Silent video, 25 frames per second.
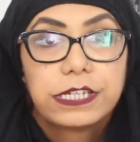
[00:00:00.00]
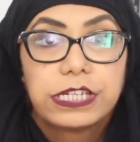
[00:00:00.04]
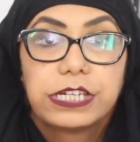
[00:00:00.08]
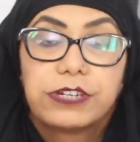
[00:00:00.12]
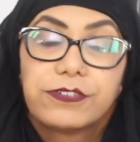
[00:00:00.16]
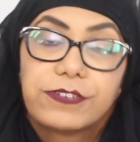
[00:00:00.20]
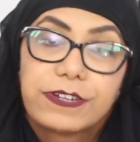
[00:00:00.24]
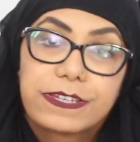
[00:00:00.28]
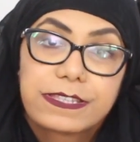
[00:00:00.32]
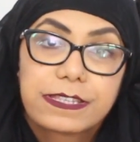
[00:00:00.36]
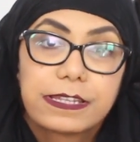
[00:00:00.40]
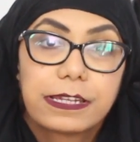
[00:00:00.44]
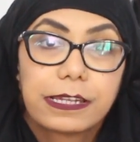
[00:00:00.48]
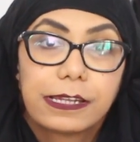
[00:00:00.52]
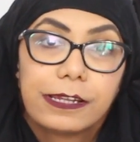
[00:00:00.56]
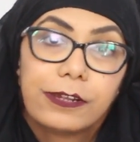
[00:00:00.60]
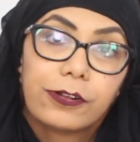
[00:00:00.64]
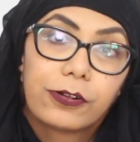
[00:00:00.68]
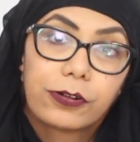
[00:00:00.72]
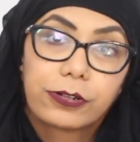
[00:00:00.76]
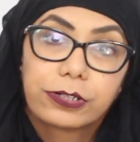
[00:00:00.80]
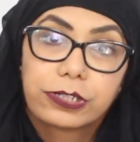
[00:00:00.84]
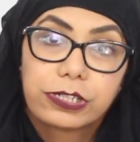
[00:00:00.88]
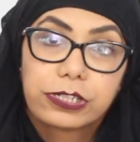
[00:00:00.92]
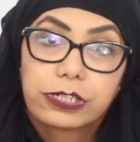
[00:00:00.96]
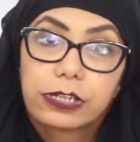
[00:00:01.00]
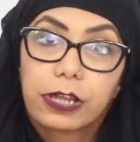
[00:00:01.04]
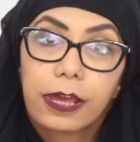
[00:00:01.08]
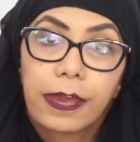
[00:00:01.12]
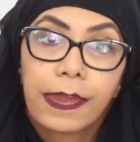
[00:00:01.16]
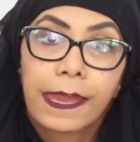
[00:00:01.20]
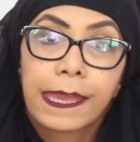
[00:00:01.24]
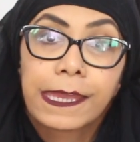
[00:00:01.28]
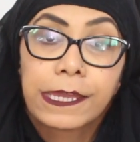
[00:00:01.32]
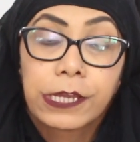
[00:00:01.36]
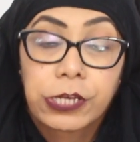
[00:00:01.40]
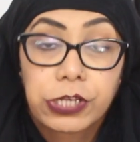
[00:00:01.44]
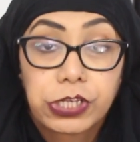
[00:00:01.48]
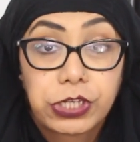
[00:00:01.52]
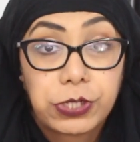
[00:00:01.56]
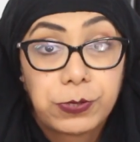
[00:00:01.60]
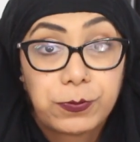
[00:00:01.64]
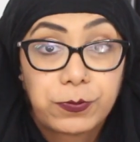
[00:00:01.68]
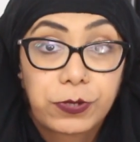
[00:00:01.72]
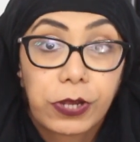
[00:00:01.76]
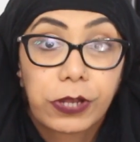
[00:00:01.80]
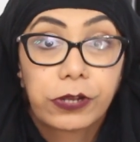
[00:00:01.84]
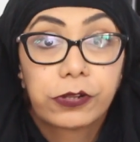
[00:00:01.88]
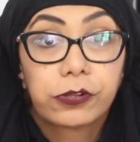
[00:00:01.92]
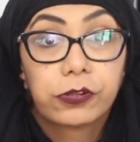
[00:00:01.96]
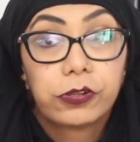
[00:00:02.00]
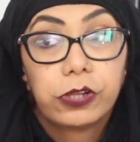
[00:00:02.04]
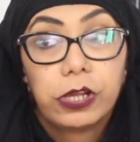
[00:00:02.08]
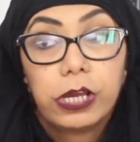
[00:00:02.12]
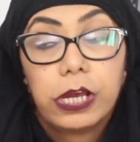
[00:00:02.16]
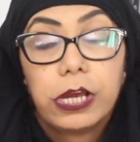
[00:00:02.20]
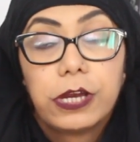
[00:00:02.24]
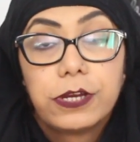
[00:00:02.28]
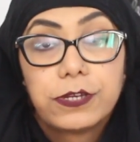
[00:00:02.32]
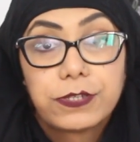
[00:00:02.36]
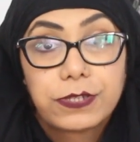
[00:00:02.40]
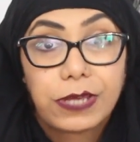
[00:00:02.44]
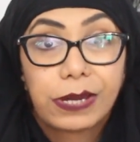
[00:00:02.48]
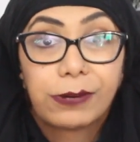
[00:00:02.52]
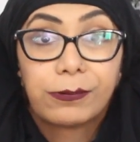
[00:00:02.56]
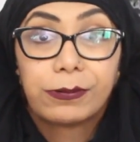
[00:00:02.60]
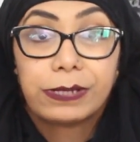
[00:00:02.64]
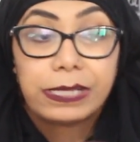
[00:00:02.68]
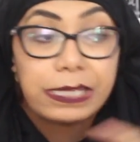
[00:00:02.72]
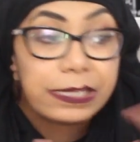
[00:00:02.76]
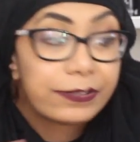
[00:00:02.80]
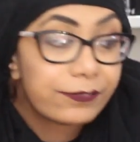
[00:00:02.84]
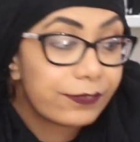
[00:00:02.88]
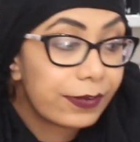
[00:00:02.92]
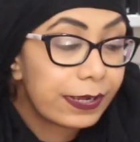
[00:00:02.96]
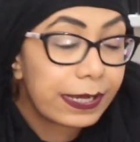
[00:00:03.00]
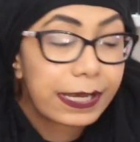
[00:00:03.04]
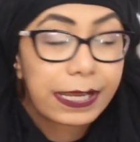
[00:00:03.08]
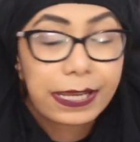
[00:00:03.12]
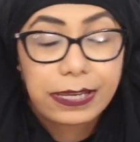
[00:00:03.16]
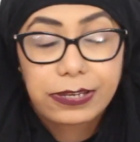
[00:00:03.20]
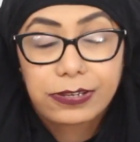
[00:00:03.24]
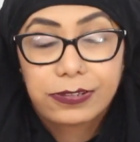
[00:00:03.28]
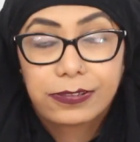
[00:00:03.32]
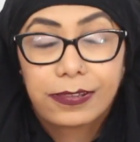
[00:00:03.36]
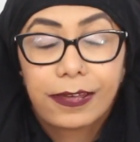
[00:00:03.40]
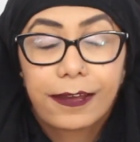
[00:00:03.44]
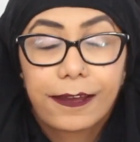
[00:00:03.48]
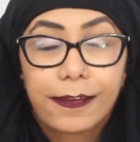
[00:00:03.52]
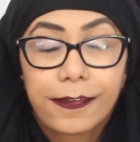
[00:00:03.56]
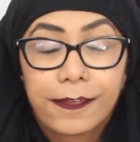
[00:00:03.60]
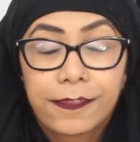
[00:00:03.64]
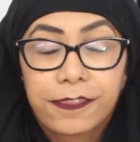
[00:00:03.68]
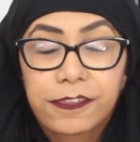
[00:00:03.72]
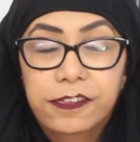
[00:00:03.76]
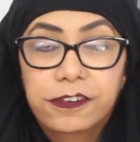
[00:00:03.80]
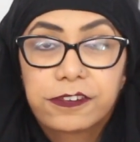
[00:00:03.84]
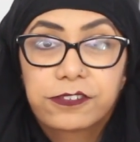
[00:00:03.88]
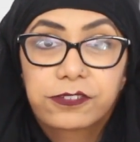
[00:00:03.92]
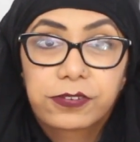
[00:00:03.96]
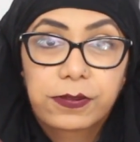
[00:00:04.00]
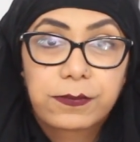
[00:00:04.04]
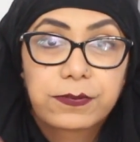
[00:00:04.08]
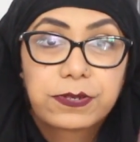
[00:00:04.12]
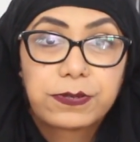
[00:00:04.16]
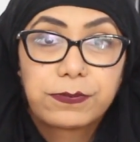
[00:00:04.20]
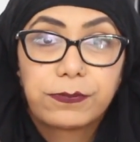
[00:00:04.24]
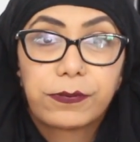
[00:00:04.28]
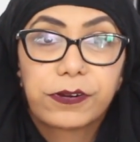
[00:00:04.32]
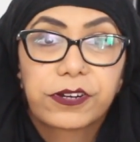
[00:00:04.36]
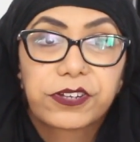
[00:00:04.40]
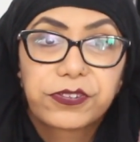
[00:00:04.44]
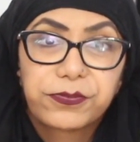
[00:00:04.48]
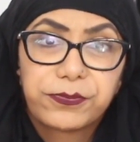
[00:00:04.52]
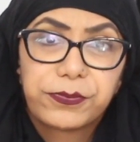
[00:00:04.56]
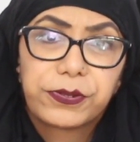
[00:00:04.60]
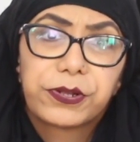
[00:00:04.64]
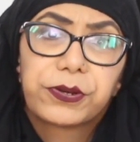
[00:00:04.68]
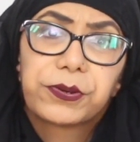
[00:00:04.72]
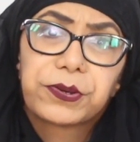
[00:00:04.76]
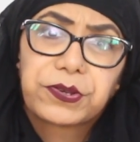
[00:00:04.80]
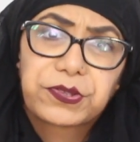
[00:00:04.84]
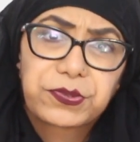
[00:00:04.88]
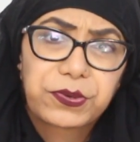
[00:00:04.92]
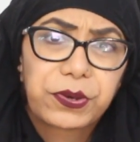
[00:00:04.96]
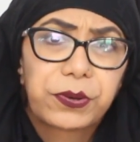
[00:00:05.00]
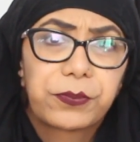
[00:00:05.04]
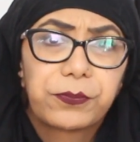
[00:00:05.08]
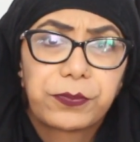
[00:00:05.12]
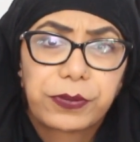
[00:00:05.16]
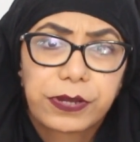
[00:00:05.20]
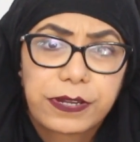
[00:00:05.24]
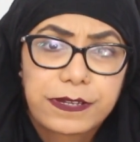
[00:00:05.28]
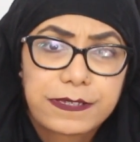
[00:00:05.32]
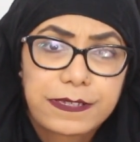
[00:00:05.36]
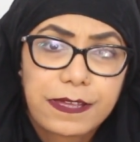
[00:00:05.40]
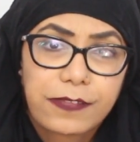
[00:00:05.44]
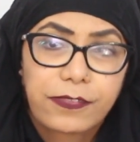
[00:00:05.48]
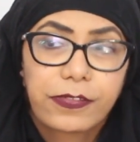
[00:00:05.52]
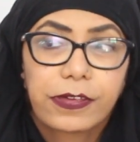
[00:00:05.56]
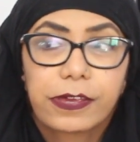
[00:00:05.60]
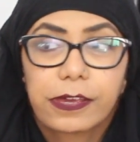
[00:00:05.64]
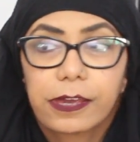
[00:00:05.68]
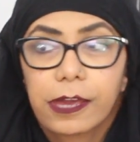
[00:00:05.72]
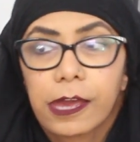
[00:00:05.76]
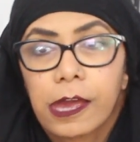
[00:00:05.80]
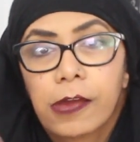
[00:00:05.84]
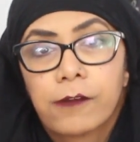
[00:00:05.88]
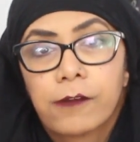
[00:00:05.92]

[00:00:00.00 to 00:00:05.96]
She recently launched a YouTube channel, so I will leave a link to that in the description box below as well, because I think